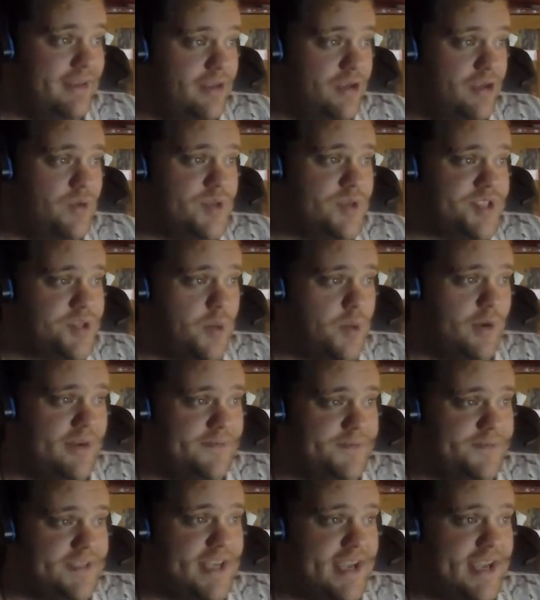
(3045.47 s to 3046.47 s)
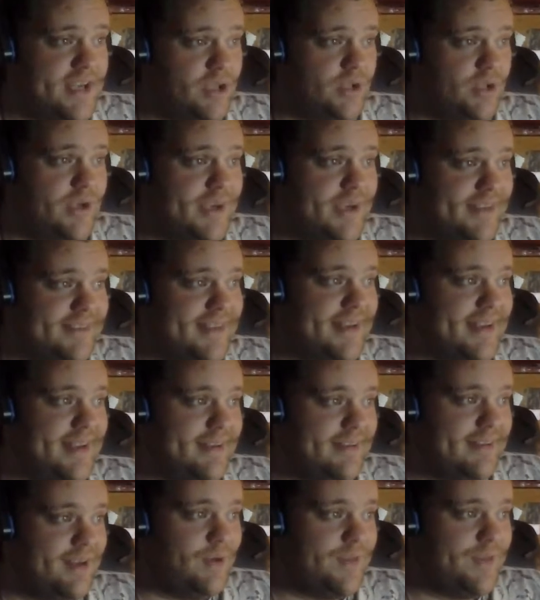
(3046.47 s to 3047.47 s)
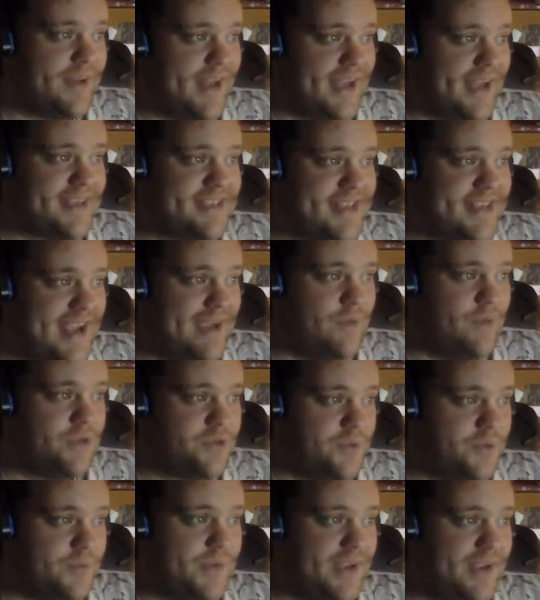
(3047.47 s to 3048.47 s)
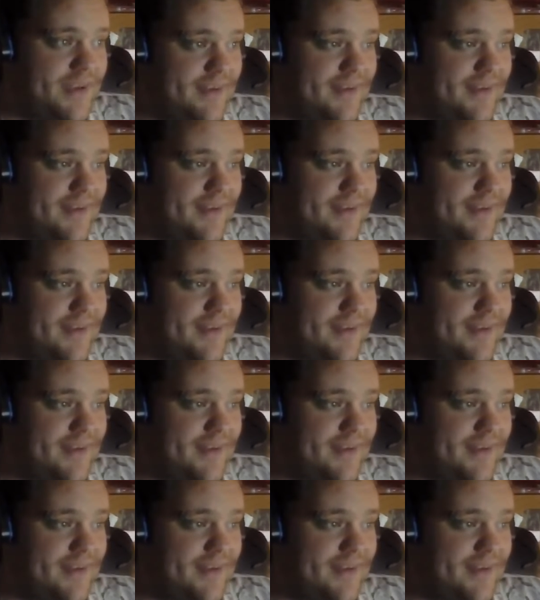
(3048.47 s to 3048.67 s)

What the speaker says: you sort of take a look at the next day, which would be,